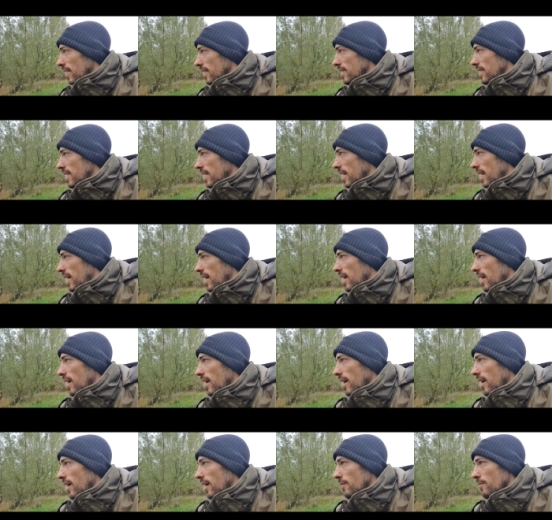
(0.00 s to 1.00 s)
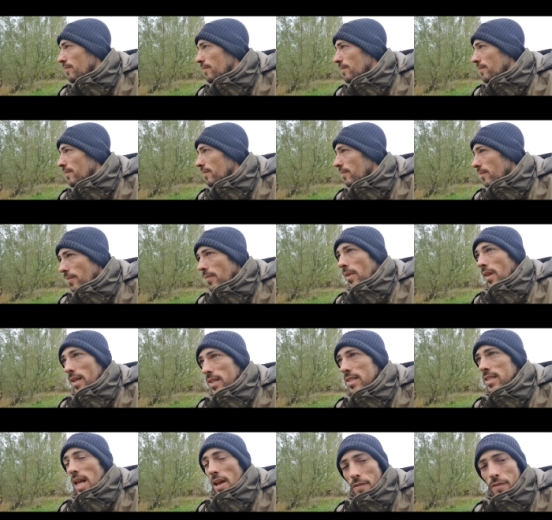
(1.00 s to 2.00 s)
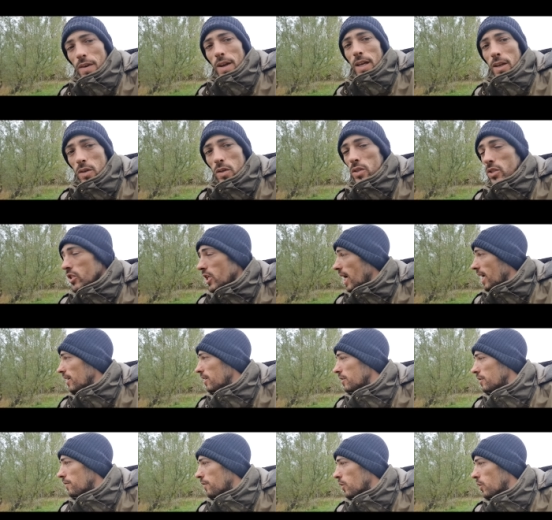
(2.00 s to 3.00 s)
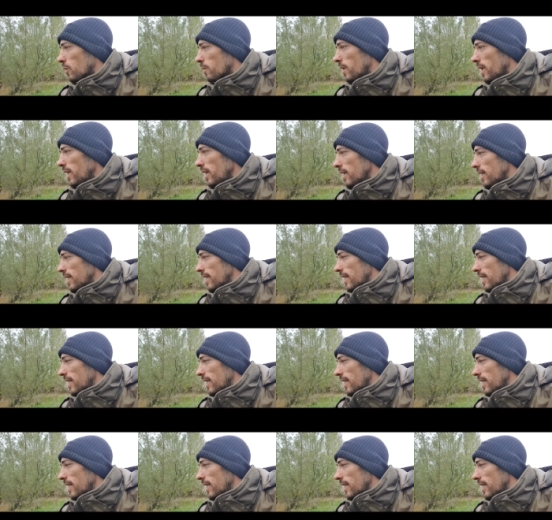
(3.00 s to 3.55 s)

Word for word: yeah um, it's definitely a good challenge for me